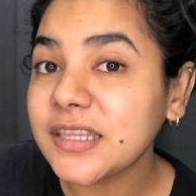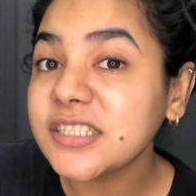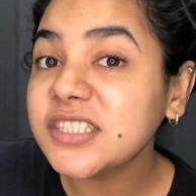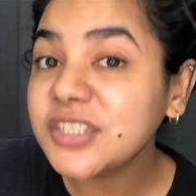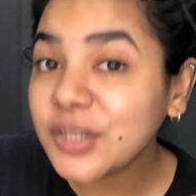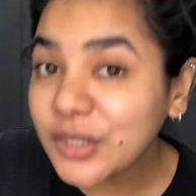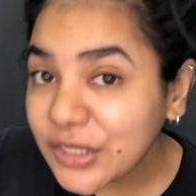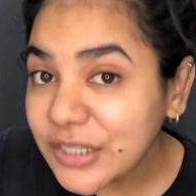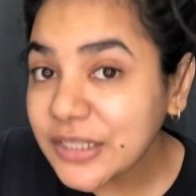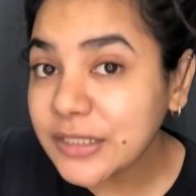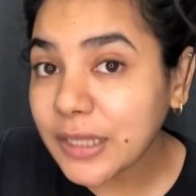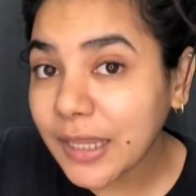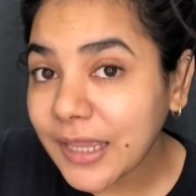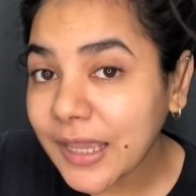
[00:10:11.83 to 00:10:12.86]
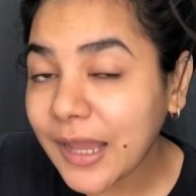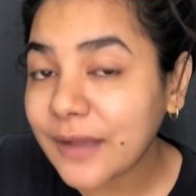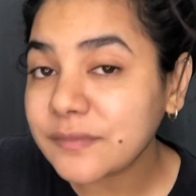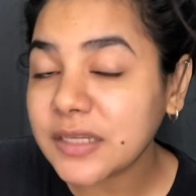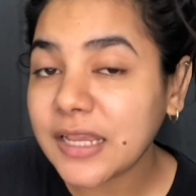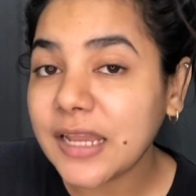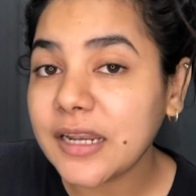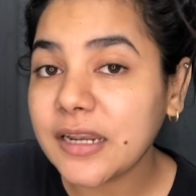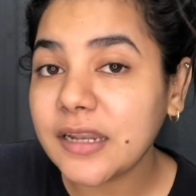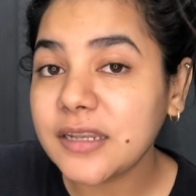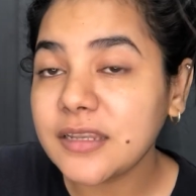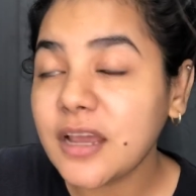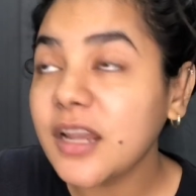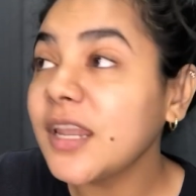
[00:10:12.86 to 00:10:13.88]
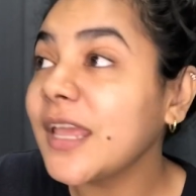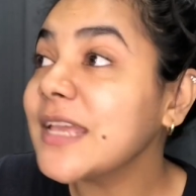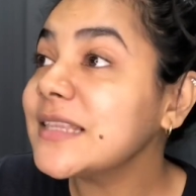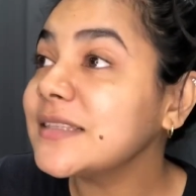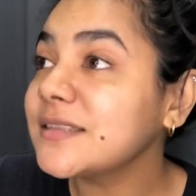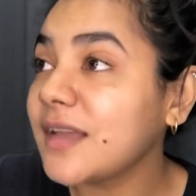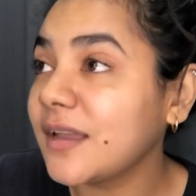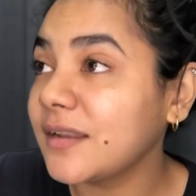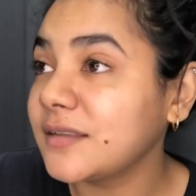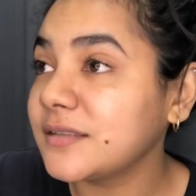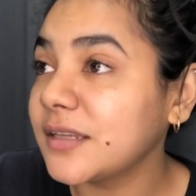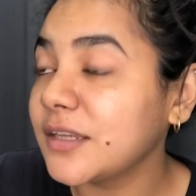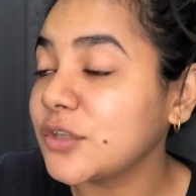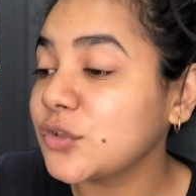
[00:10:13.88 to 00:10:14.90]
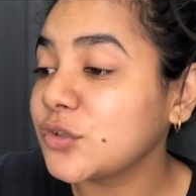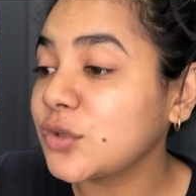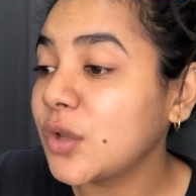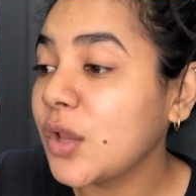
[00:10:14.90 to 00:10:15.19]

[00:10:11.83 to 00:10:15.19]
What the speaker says: third day after getting it done, it started to itch,